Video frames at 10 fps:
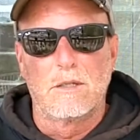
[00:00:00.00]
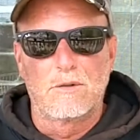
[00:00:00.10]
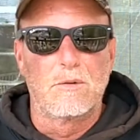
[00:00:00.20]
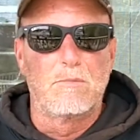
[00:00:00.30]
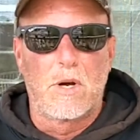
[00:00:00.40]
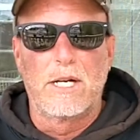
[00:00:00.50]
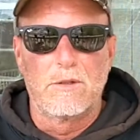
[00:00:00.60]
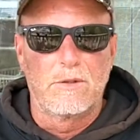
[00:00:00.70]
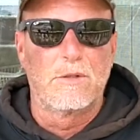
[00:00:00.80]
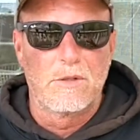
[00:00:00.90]
a certain
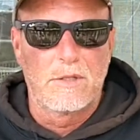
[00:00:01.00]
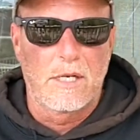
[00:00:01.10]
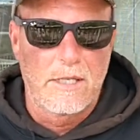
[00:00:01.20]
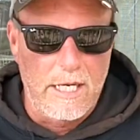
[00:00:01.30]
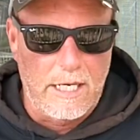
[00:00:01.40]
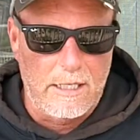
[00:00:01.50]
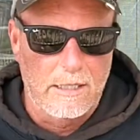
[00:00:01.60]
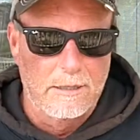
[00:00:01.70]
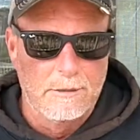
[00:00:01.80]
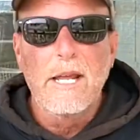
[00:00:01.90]
bite or a certain
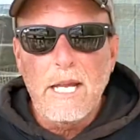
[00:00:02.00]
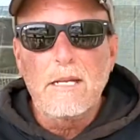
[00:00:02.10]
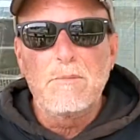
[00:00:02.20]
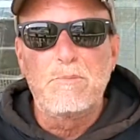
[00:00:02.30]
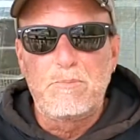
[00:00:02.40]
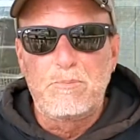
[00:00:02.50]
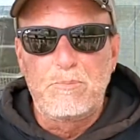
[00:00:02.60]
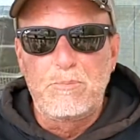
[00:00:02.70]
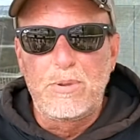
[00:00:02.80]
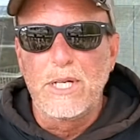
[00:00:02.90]
technique. Then
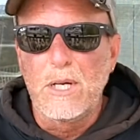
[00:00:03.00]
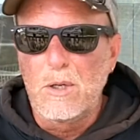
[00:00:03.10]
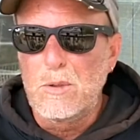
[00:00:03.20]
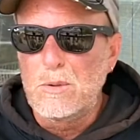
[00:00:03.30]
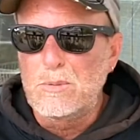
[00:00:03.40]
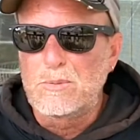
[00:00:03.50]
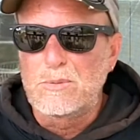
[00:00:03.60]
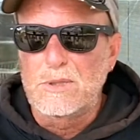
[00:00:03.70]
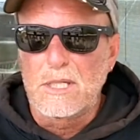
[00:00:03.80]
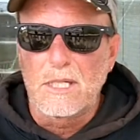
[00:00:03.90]
Pinot
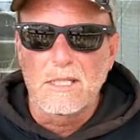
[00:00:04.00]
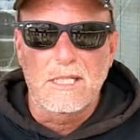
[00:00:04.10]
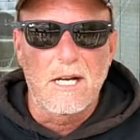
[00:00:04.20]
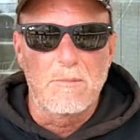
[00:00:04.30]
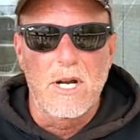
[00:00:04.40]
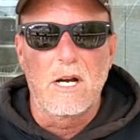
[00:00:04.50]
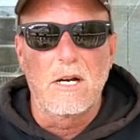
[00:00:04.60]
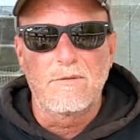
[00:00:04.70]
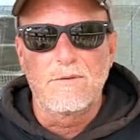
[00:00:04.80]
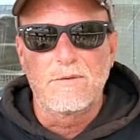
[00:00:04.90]
cut me
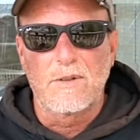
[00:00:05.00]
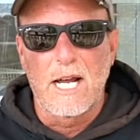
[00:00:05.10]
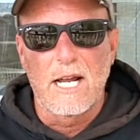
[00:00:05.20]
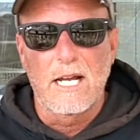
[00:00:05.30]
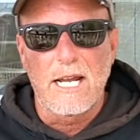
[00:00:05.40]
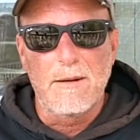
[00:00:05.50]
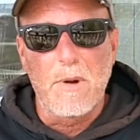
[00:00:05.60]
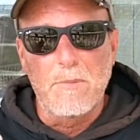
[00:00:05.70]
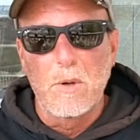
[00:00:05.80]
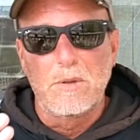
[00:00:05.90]
off. I
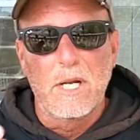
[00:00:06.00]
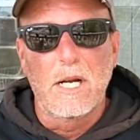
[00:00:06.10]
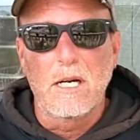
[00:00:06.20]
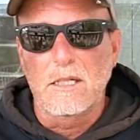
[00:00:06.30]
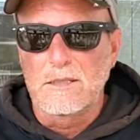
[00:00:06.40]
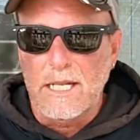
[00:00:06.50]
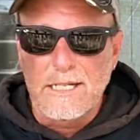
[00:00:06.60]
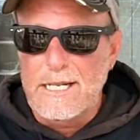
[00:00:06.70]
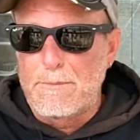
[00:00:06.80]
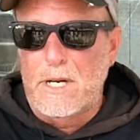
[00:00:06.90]
had my boat there because I
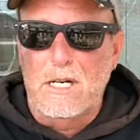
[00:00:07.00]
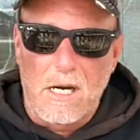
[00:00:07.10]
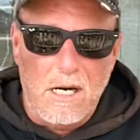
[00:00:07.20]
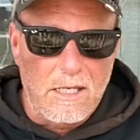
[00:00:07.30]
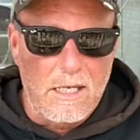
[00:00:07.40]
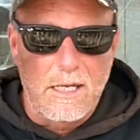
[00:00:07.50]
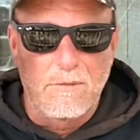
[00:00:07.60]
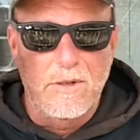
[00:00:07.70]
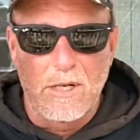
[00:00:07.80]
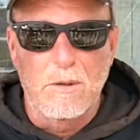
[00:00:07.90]
just had my car. I didn't
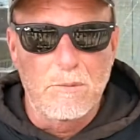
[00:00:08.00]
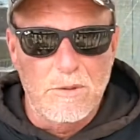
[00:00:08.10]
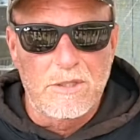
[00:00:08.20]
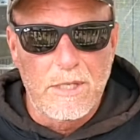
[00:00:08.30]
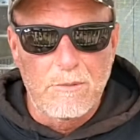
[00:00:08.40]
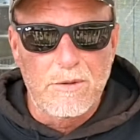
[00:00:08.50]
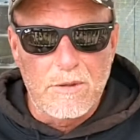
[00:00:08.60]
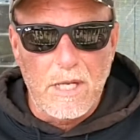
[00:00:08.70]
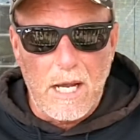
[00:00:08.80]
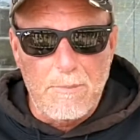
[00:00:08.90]
have, you know, it was,
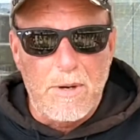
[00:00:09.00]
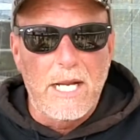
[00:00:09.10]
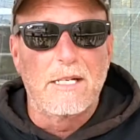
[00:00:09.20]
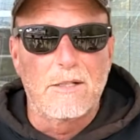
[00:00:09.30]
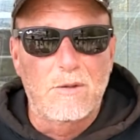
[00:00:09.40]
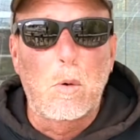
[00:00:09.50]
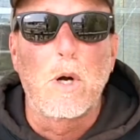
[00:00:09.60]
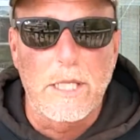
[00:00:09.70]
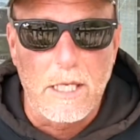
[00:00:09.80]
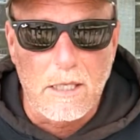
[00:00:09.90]
I paid to
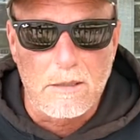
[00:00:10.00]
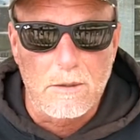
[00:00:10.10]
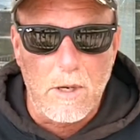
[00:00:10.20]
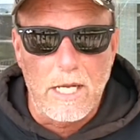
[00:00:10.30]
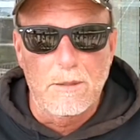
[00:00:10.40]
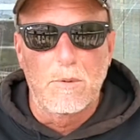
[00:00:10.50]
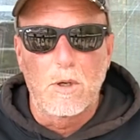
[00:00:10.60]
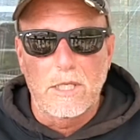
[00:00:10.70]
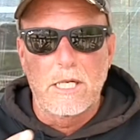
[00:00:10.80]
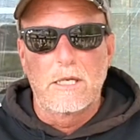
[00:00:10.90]
store it there. So I had the
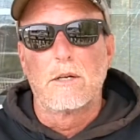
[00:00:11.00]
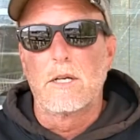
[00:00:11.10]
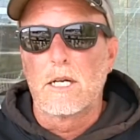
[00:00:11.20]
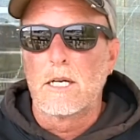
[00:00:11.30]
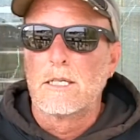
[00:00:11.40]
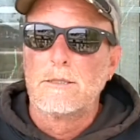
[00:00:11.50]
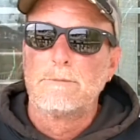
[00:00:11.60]
boat, I could go there.